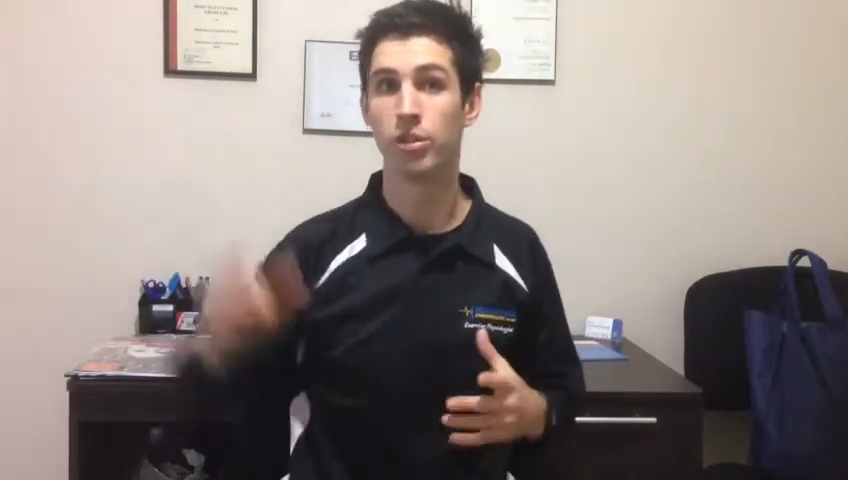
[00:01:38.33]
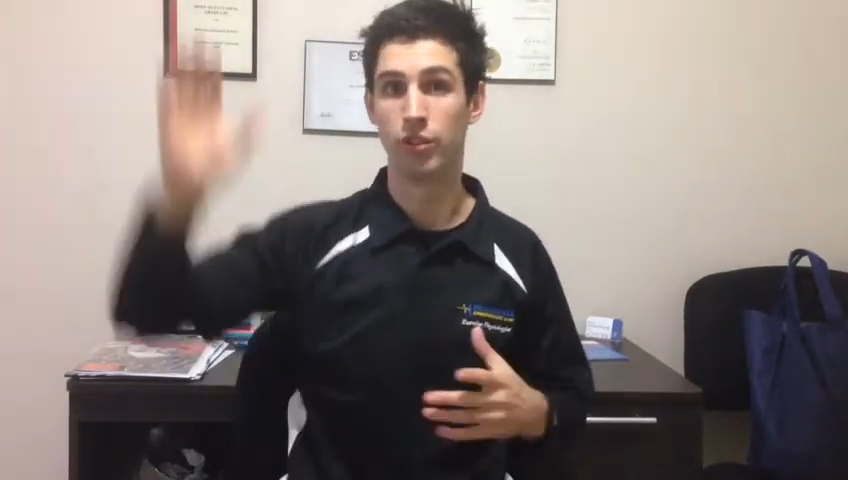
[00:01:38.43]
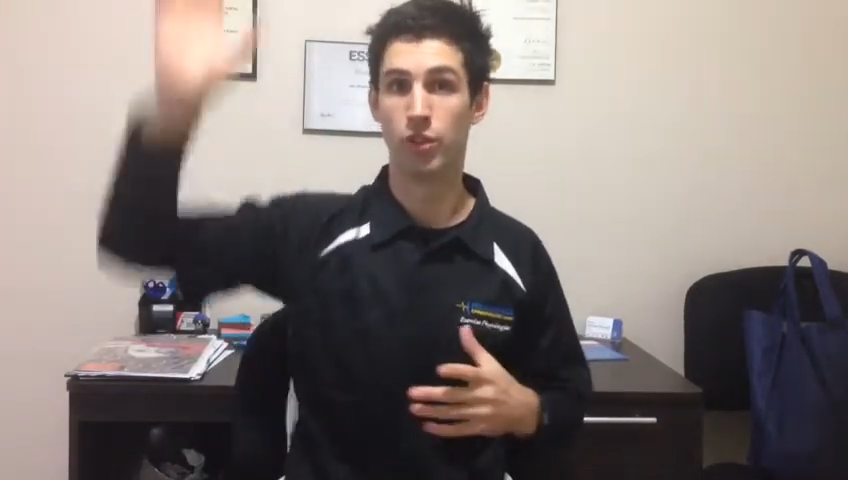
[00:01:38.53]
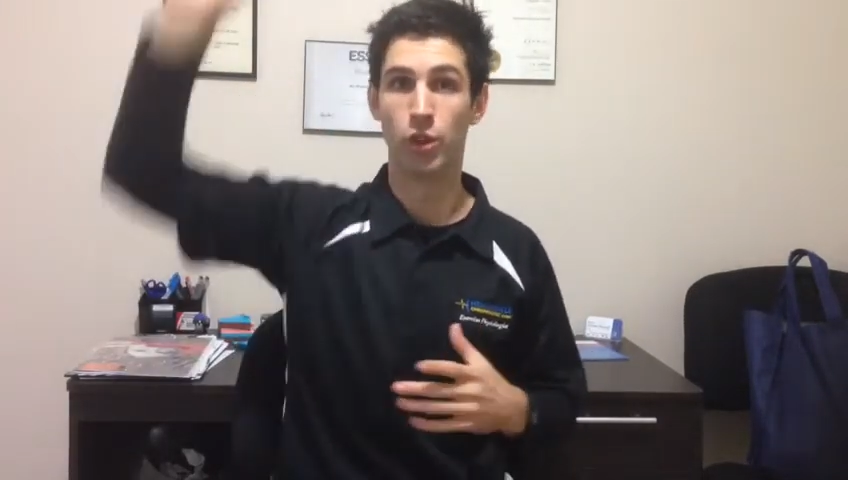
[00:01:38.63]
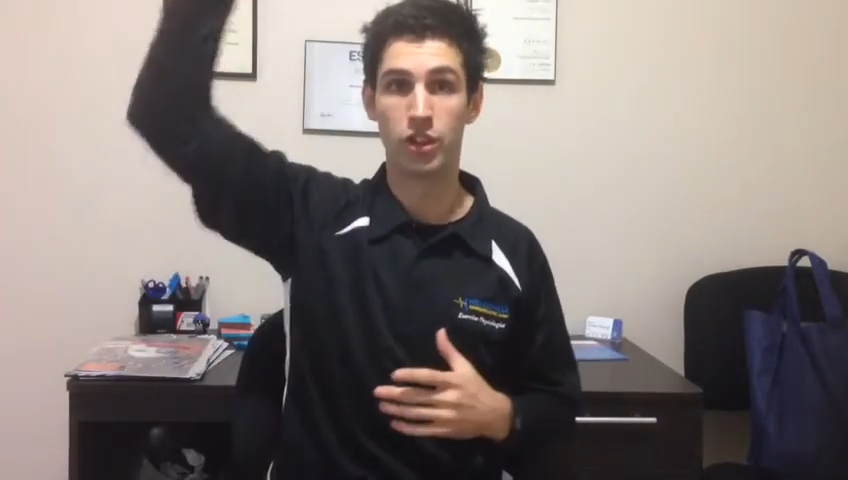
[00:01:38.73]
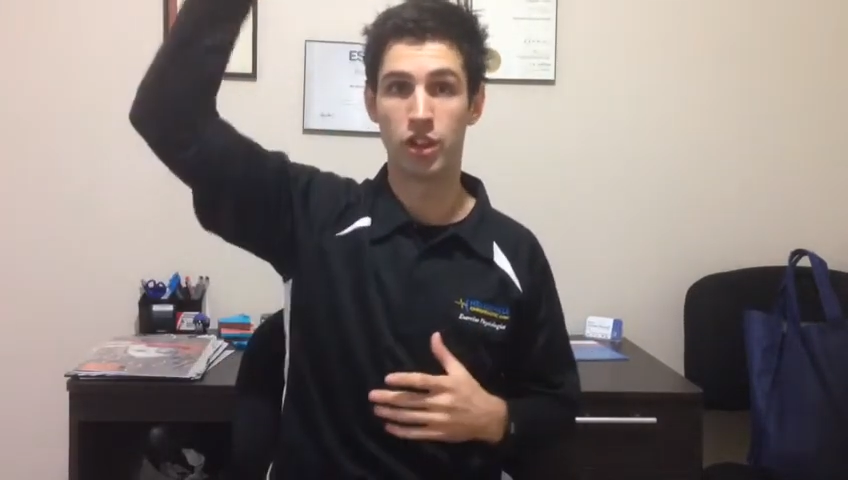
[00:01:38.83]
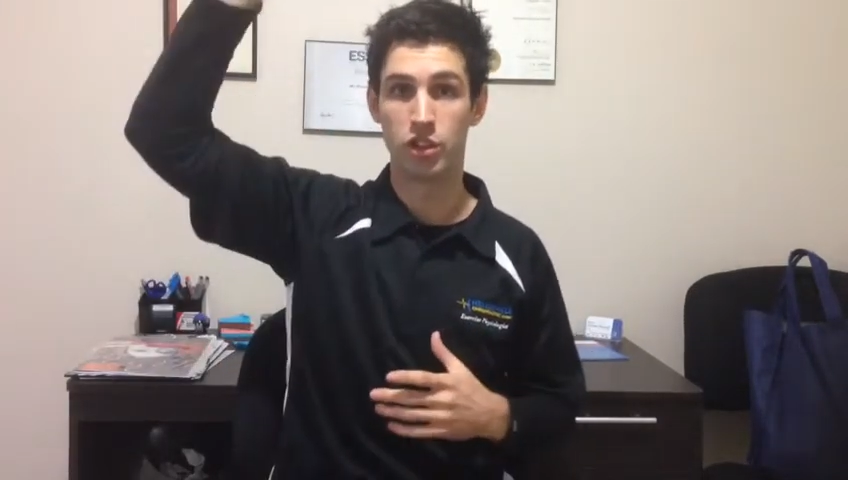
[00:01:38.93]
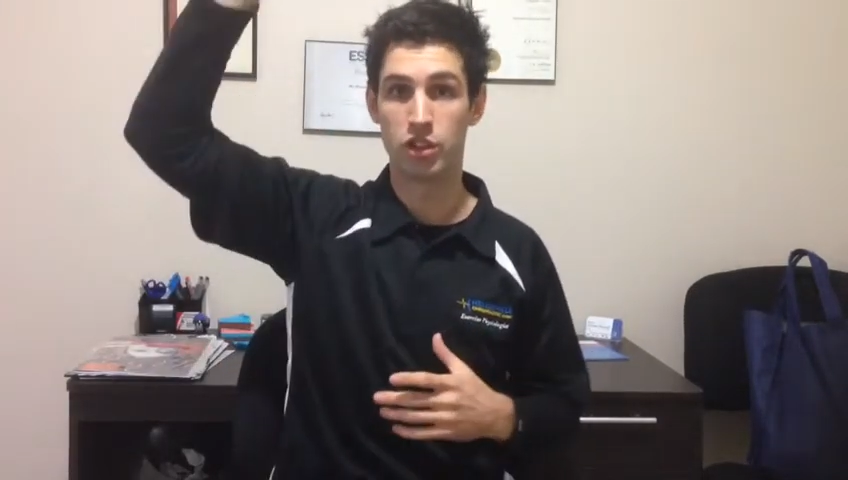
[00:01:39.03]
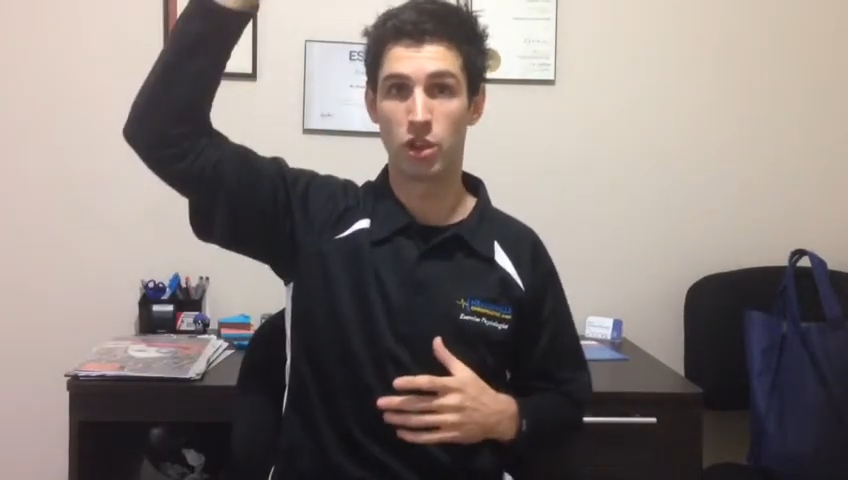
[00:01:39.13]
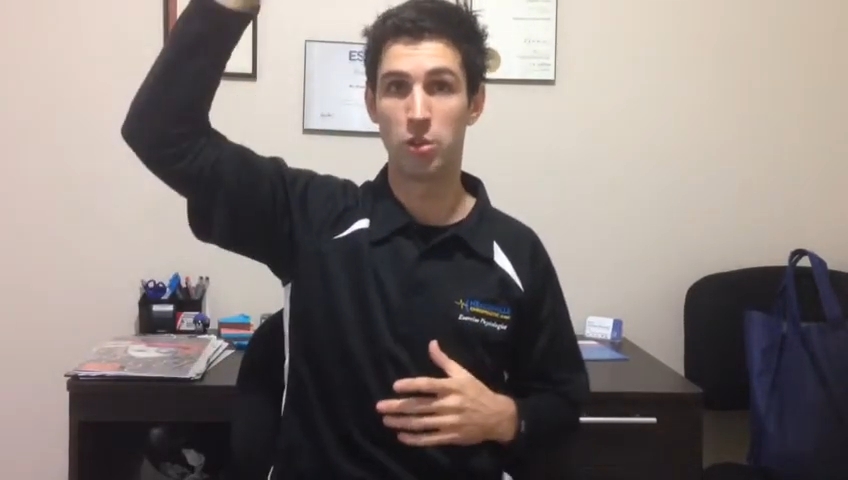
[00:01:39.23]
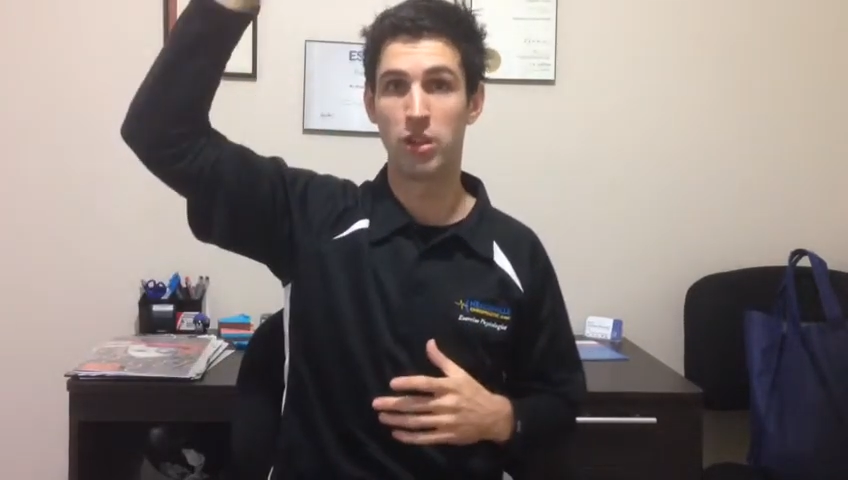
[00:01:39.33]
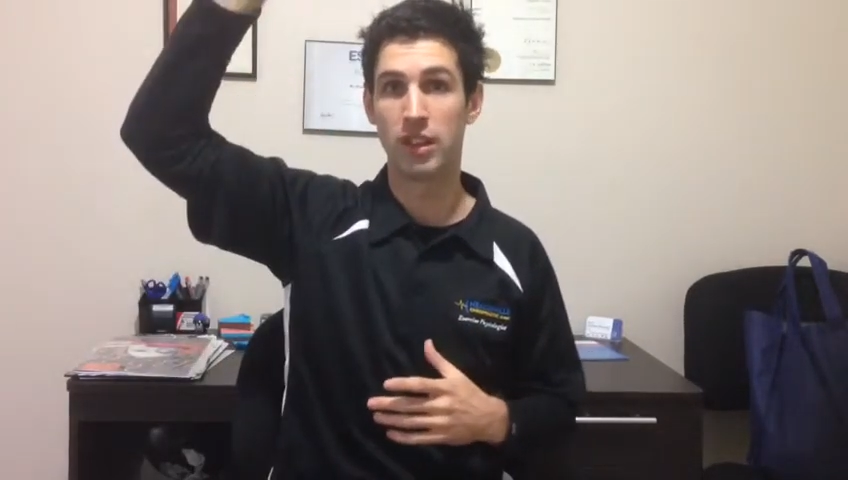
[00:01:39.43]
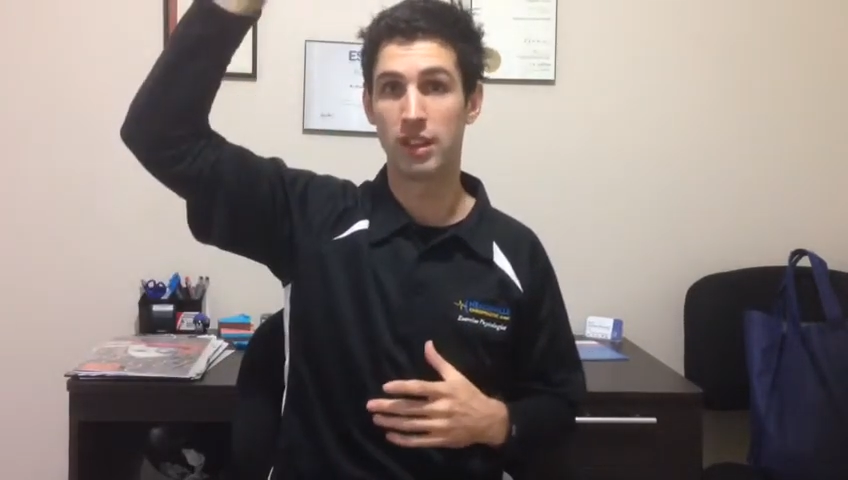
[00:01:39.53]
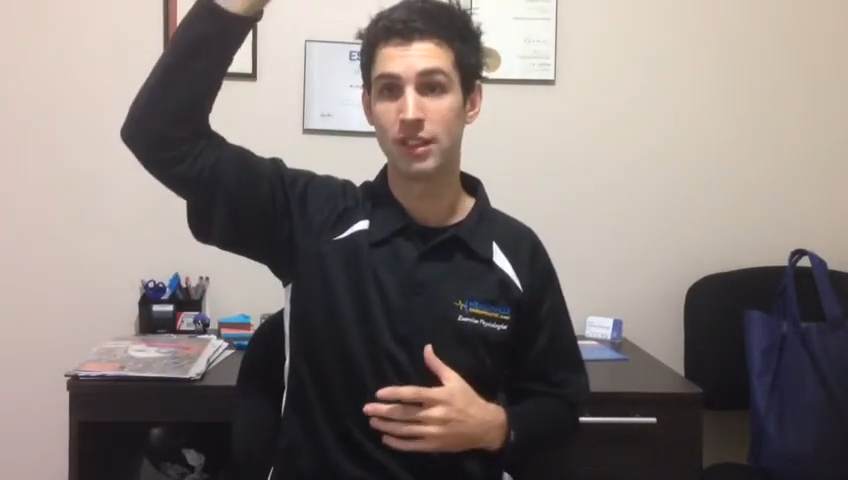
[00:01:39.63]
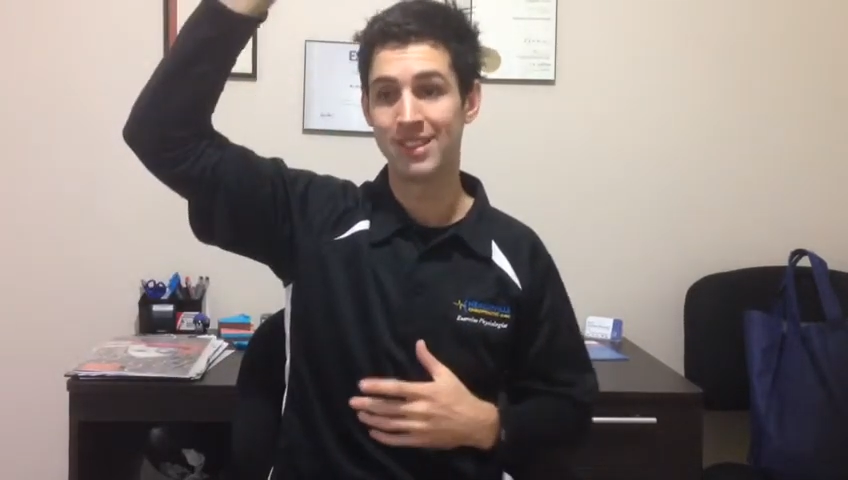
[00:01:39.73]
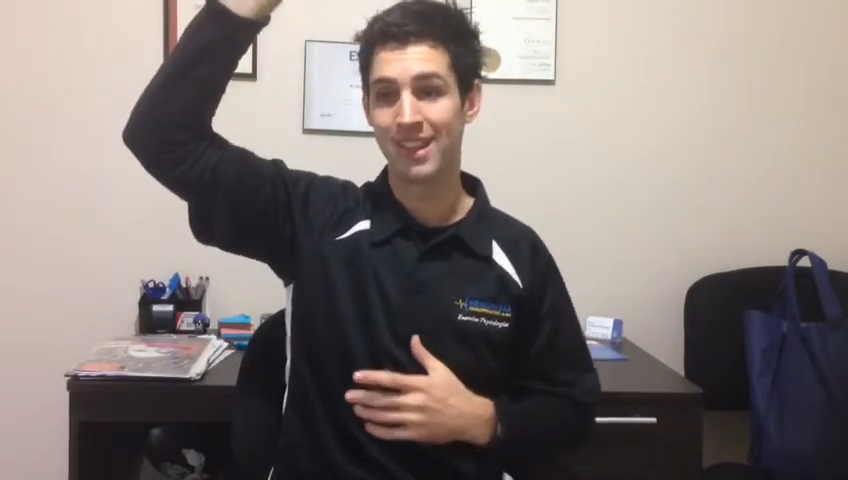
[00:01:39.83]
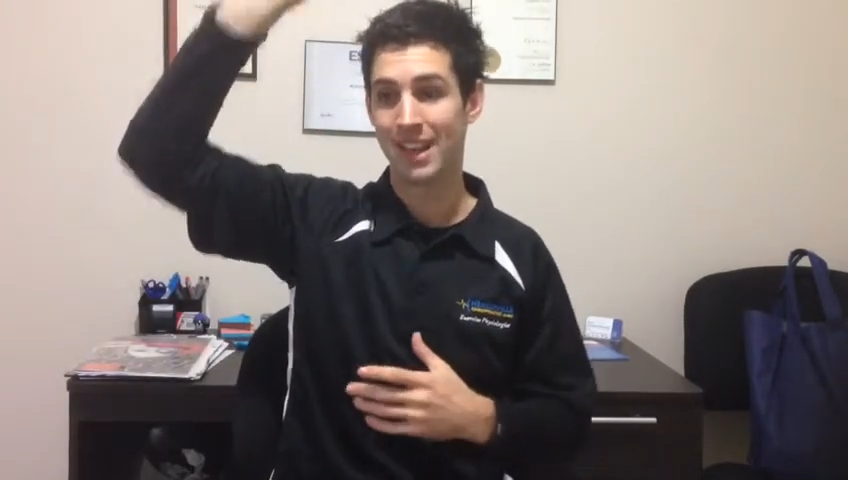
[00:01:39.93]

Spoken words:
to avoid those shoulder things,